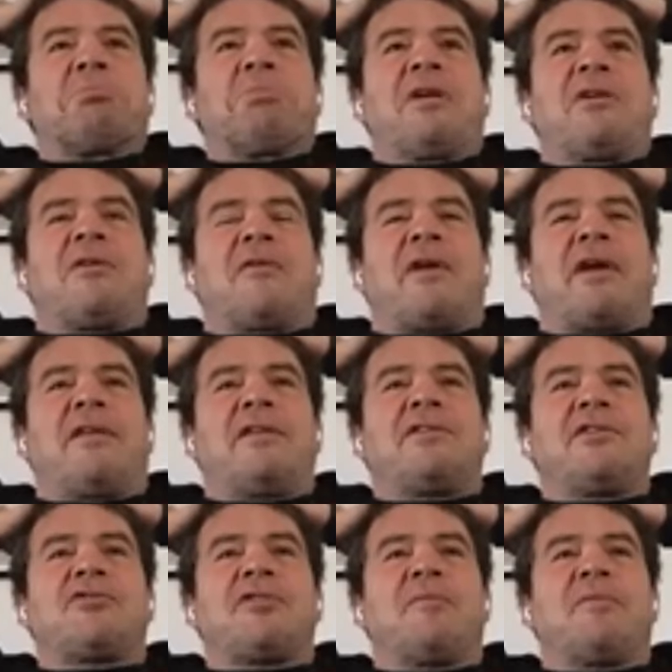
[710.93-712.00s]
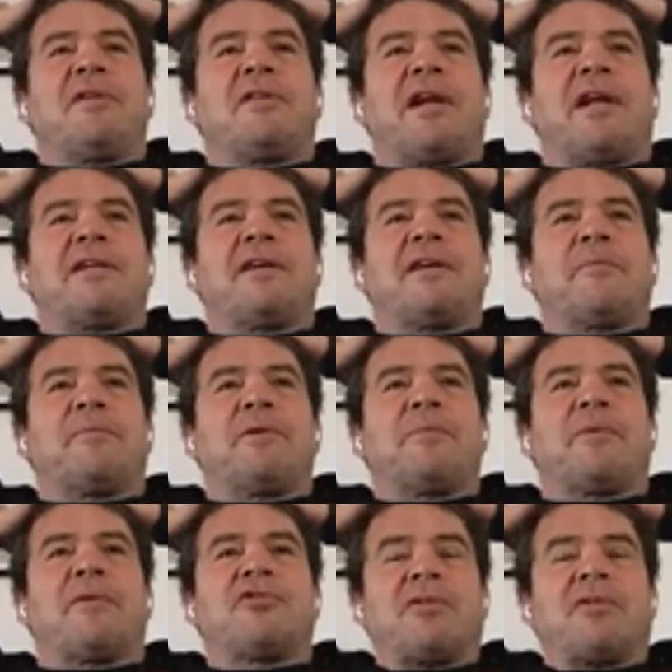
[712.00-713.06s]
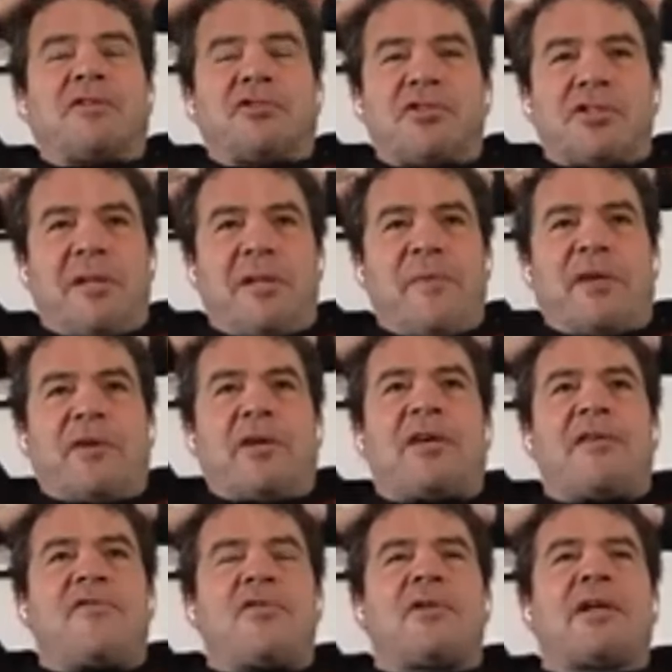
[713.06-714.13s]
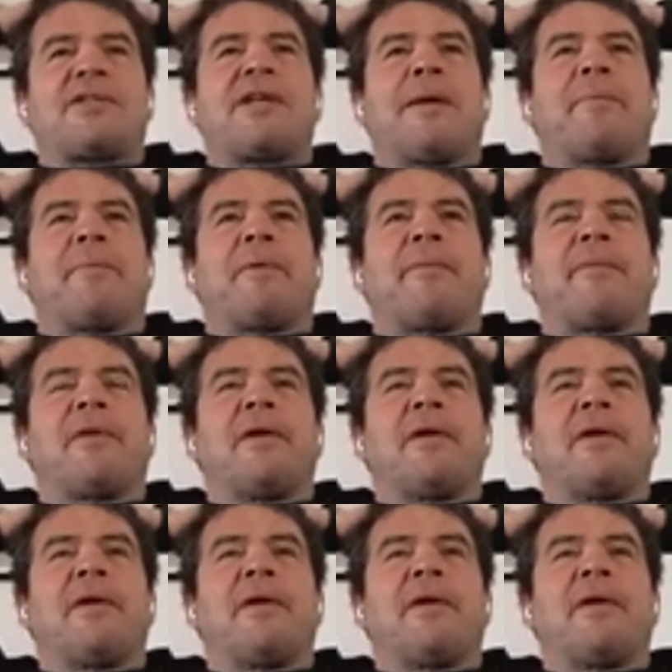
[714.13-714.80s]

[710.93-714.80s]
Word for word: you know, and this is something that I tell people. Just, just let me give you an example.